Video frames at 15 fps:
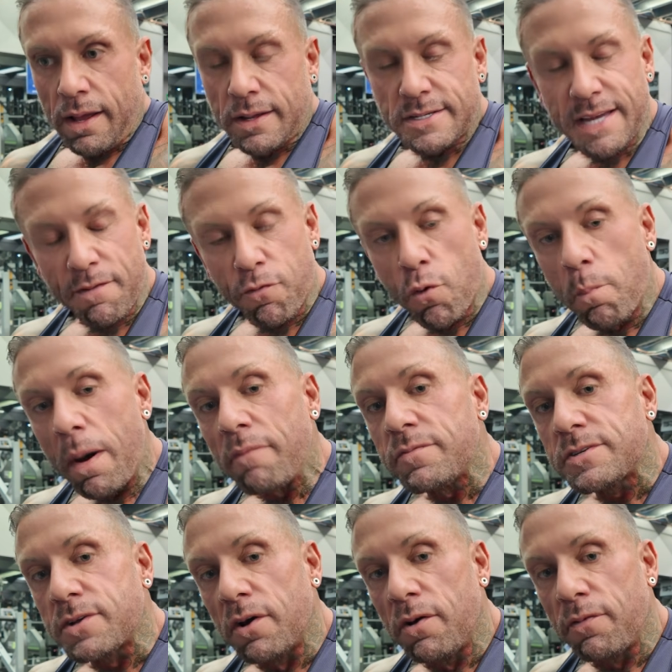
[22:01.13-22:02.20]
several
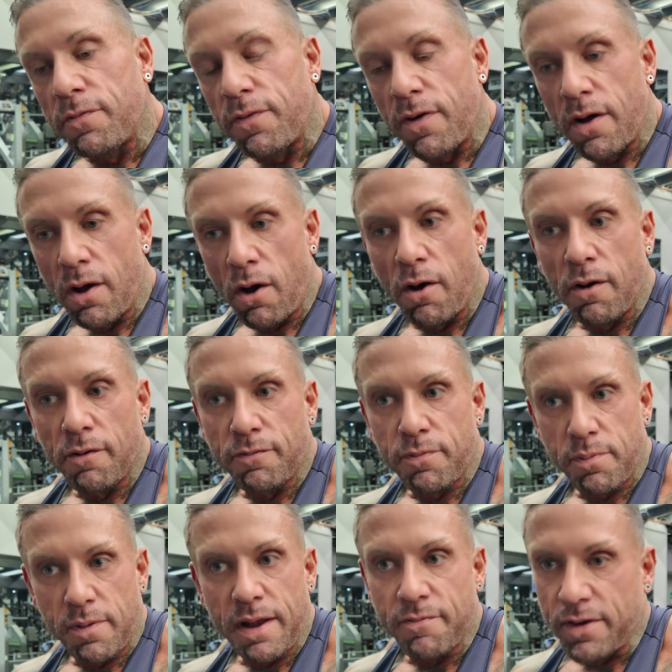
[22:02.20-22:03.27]
months of
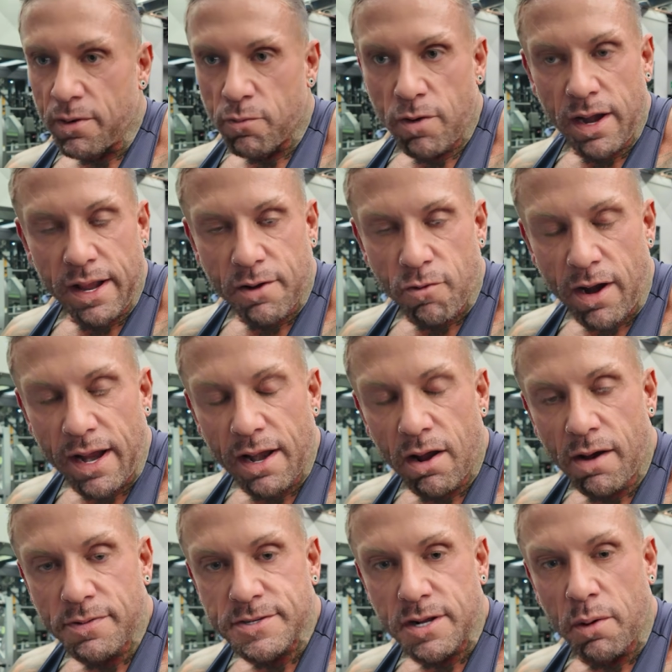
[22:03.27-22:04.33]
living a really great
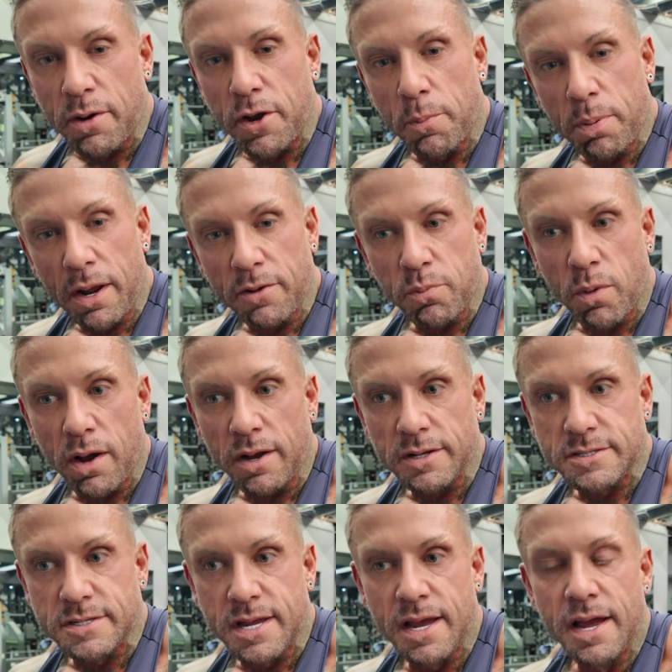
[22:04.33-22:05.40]
lifestyle and your blood
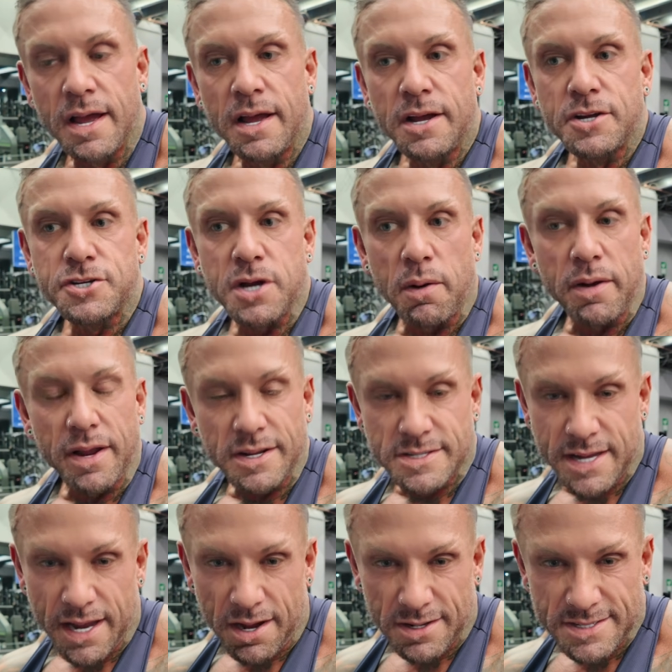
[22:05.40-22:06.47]
work's showing your
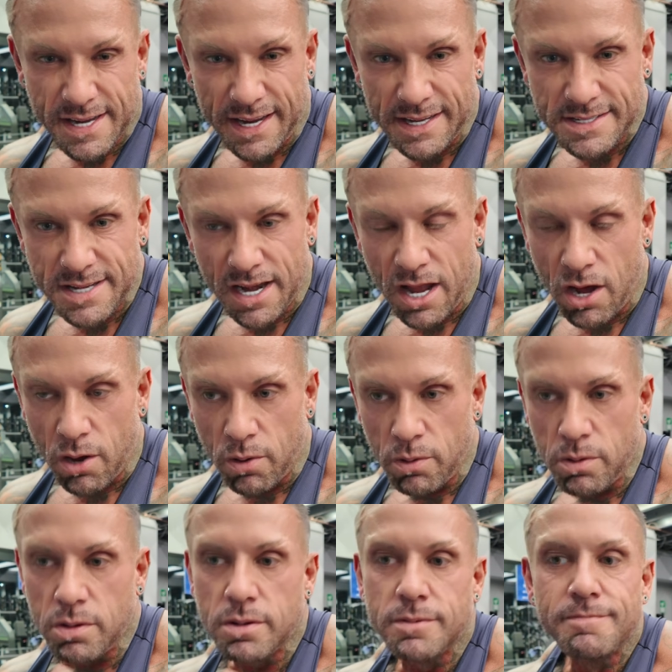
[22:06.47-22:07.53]
TRT is
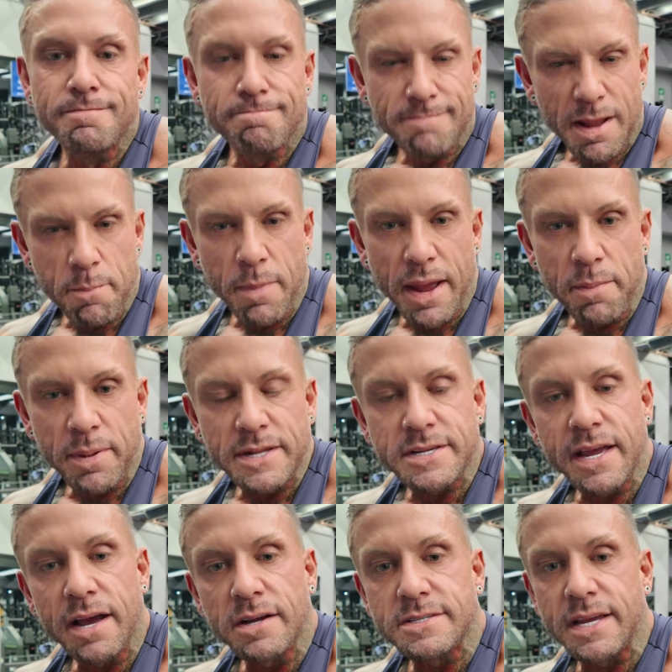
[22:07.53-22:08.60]
low, then maybe
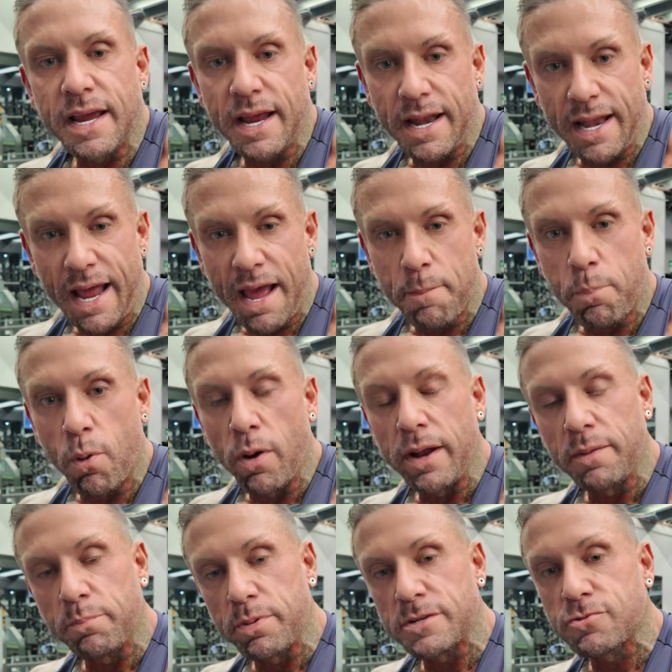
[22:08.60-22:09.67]
TRT at that
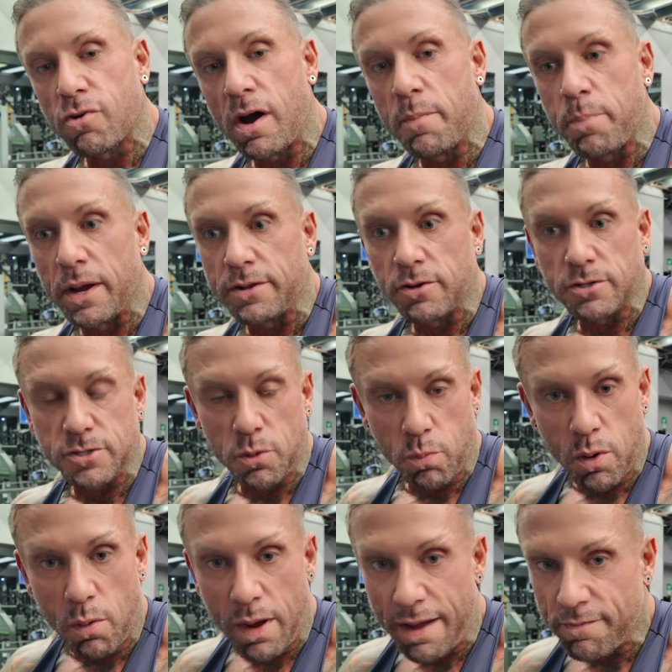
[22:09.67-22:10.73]
point prescribed by a doctor
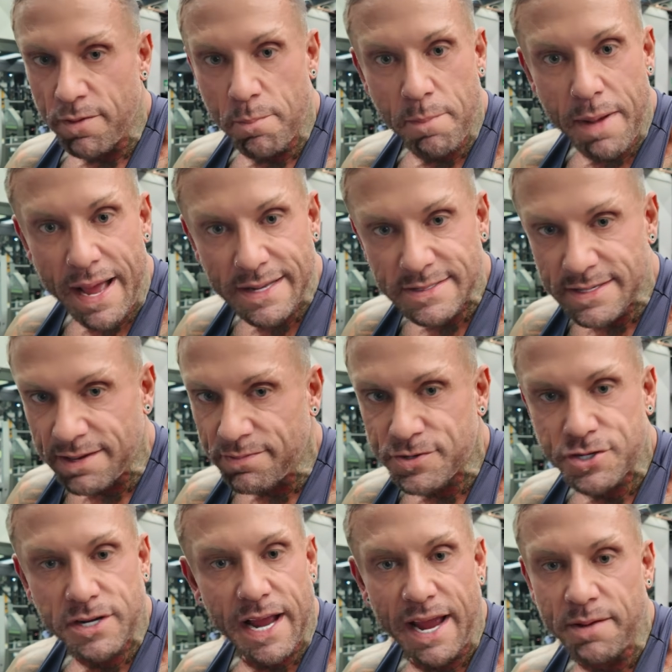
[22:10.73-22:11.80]
will have a massive
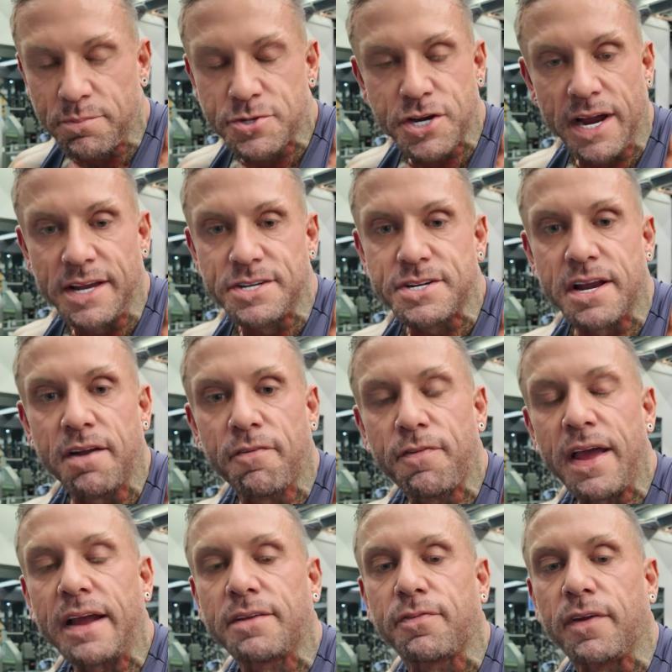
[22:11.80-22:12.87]
game-changing
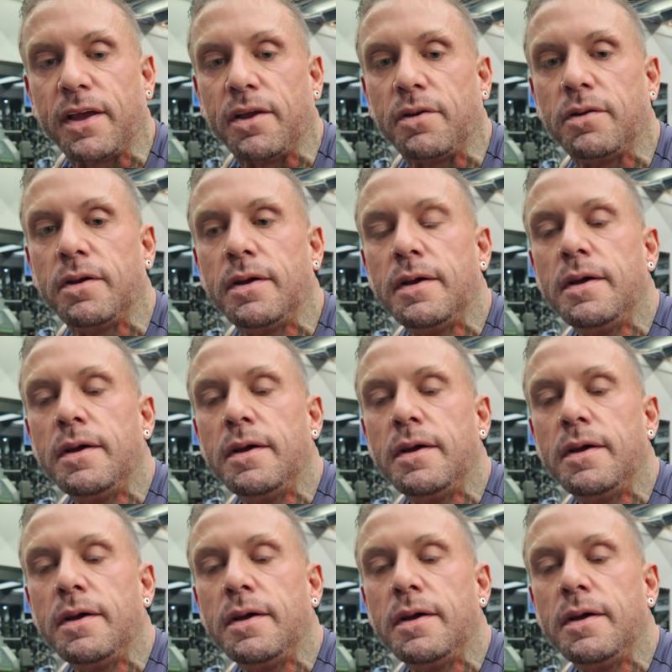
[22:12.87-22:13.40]
effect for you.